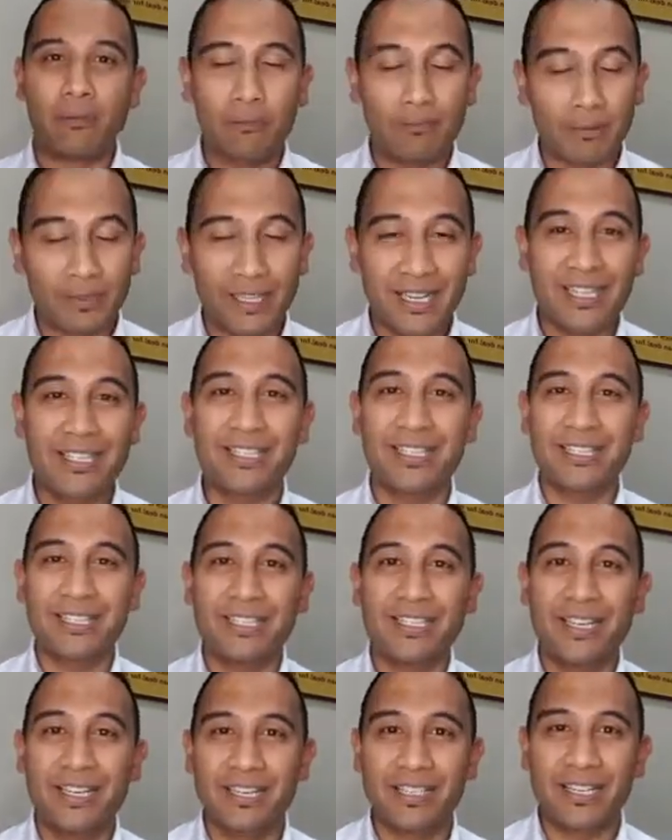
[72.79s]
please
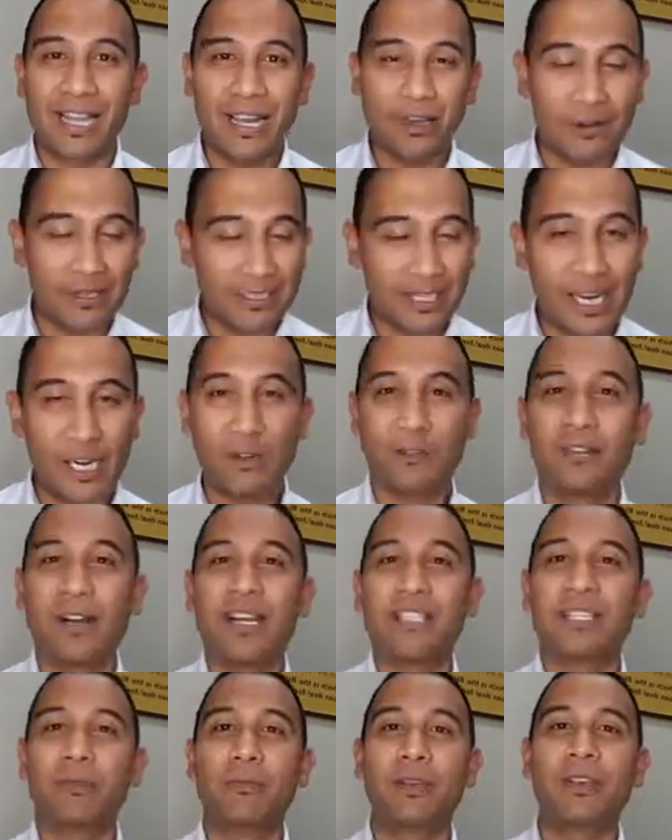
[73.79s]
consider salary
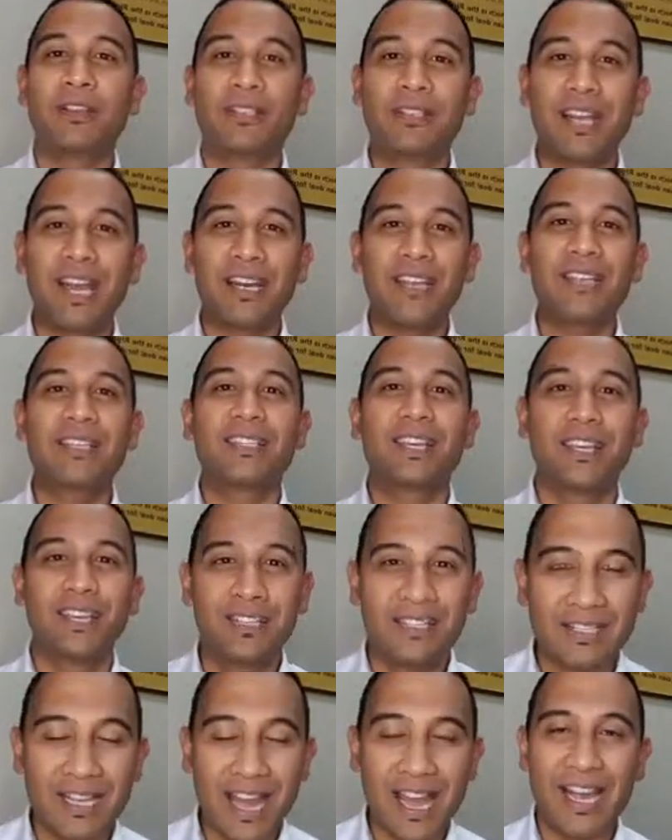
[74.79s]
sacrificing, because that is a
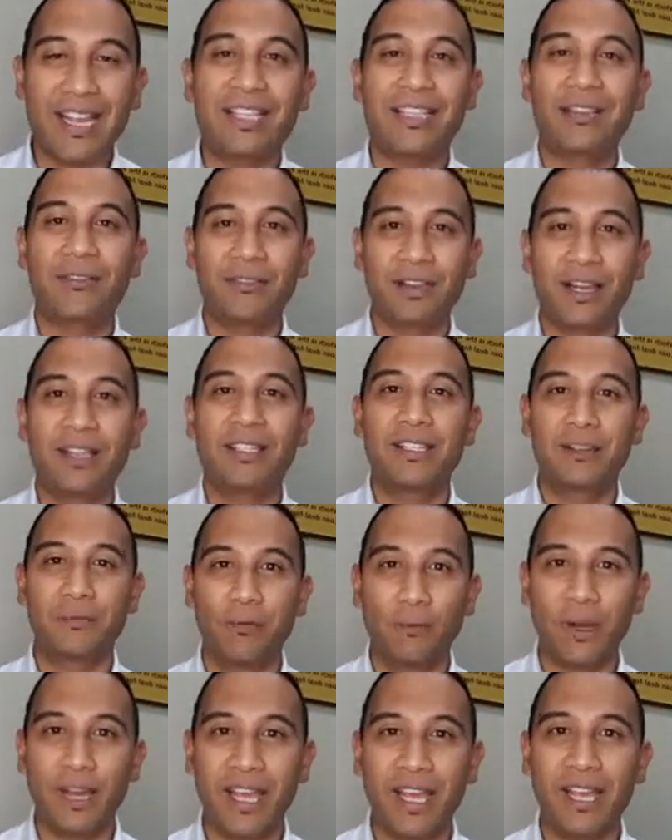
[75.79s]
tax-effective
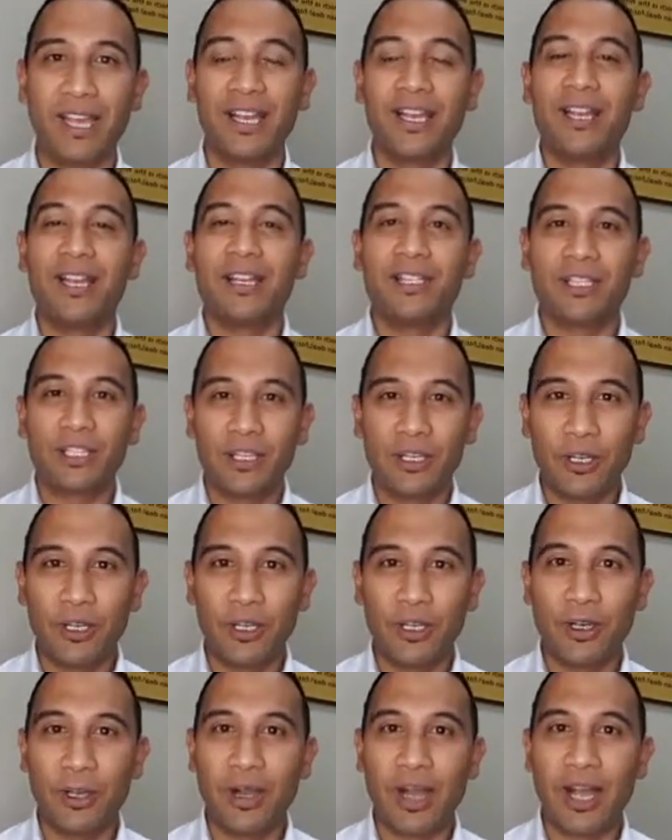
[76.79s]
way
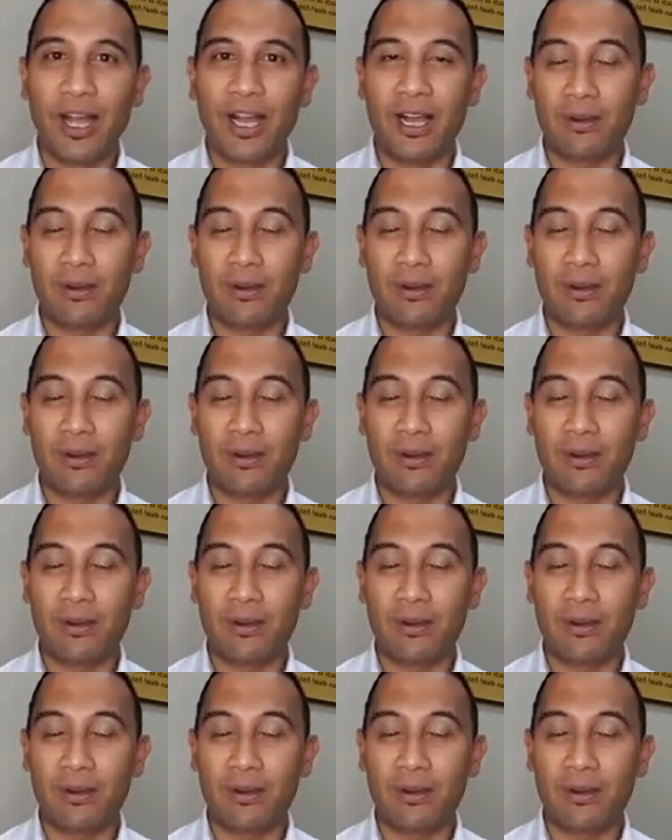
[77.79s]
to,